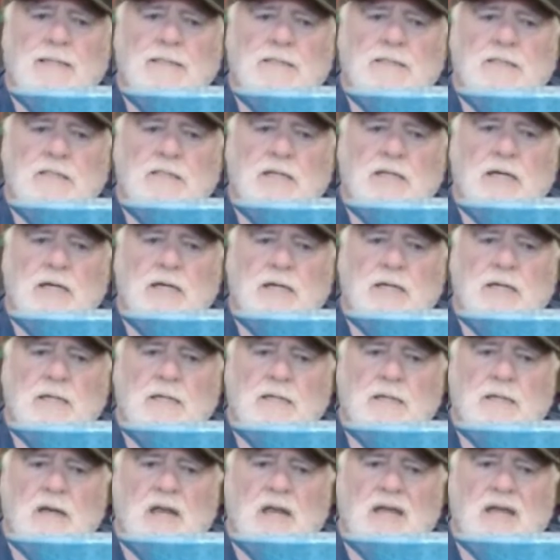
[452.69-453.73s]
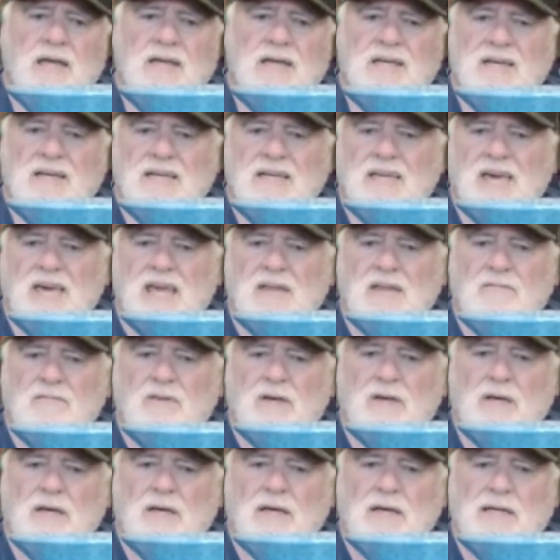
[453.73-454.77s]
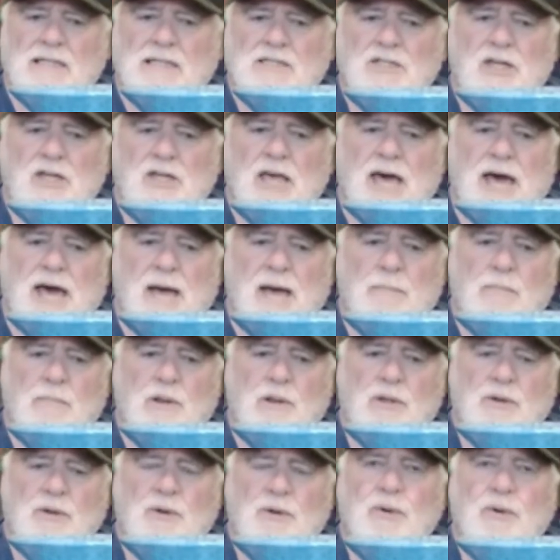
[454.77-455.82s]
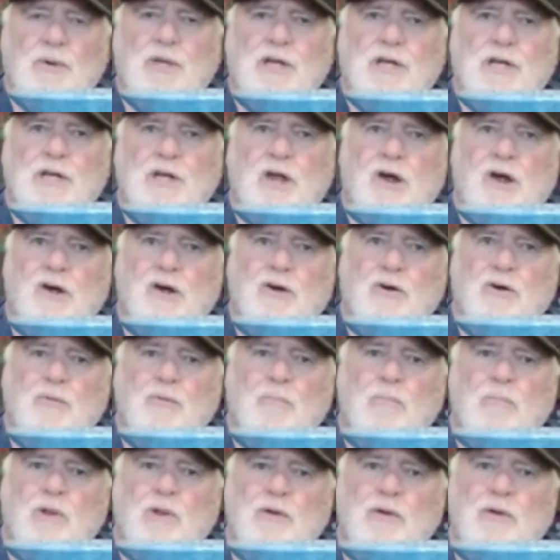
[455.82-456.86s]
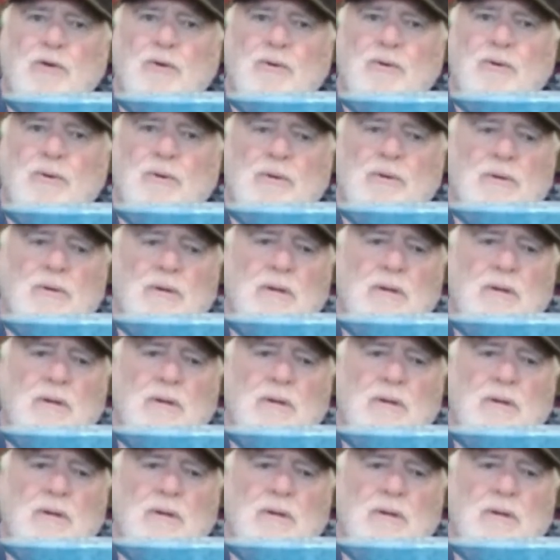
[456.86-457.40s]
It's kind of a sky blue and a darker blue